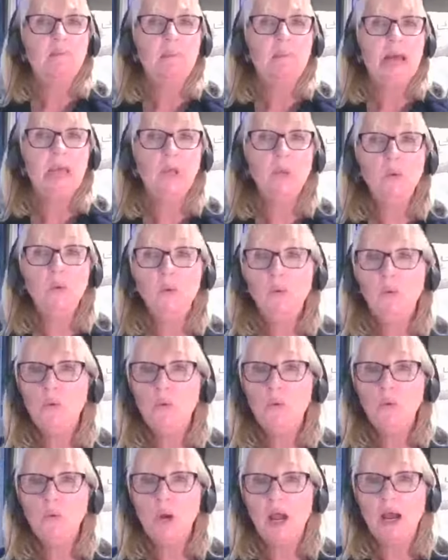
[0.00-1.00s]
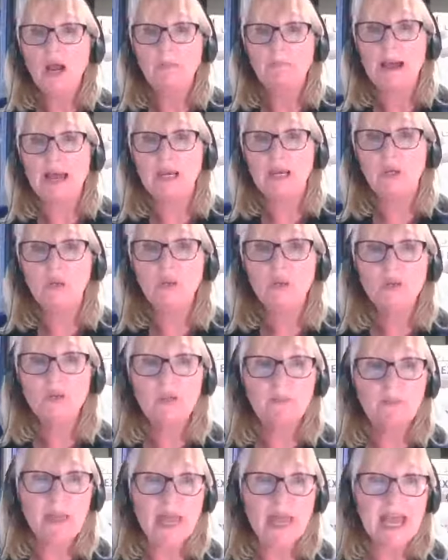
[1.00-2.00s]
Baloo, Baloo
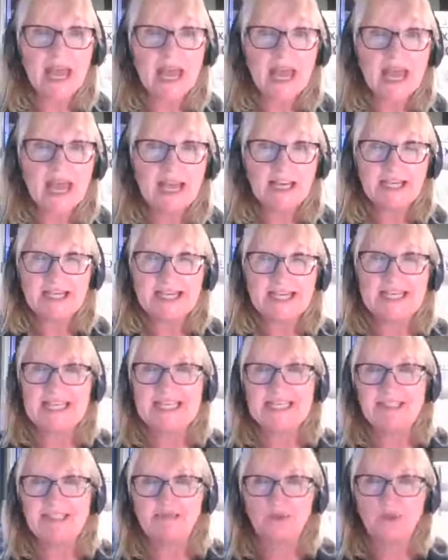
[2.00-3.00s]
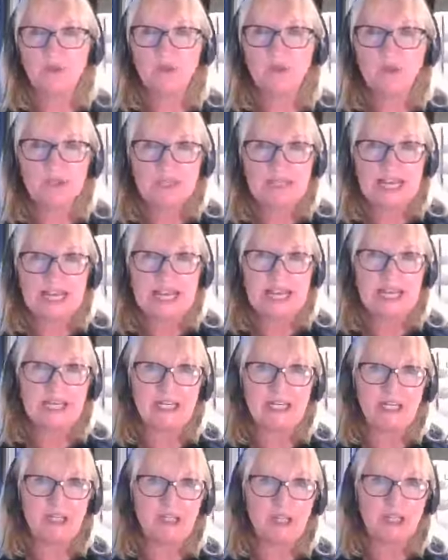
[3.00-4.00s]
the bear is, of course,
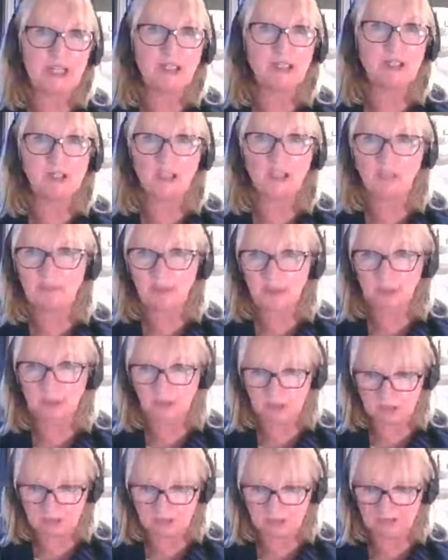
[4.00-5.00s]
in Jungle Book.